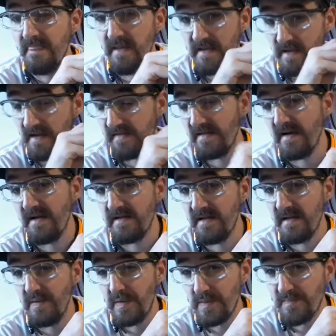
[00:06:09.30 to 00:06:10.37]
And I thought
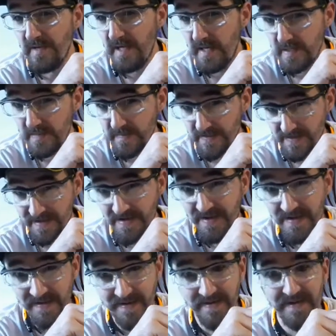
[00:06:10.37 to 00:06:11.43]
that was possible.
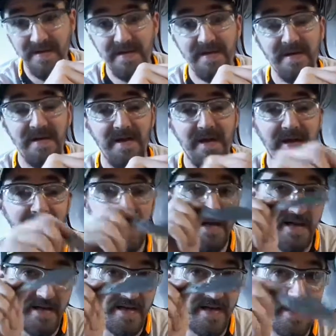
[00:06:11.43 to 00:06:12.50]

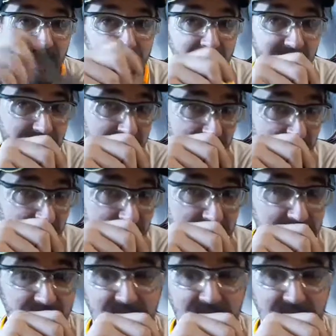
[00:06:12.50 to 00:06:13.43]
And the messed